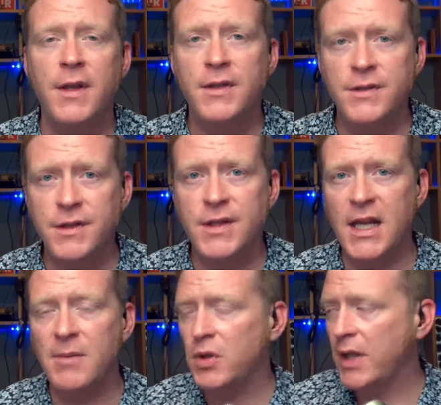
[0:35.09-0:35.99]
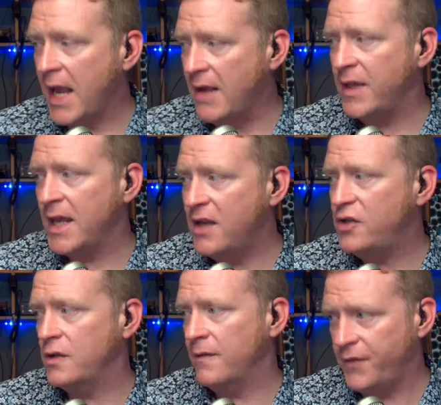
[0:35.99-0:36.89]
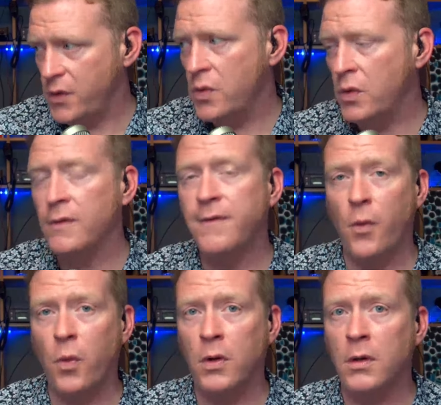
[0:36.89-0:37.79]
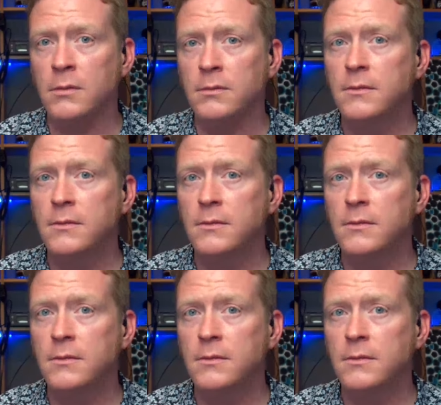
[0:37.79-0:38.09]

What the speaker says: sustainable aviation fuel for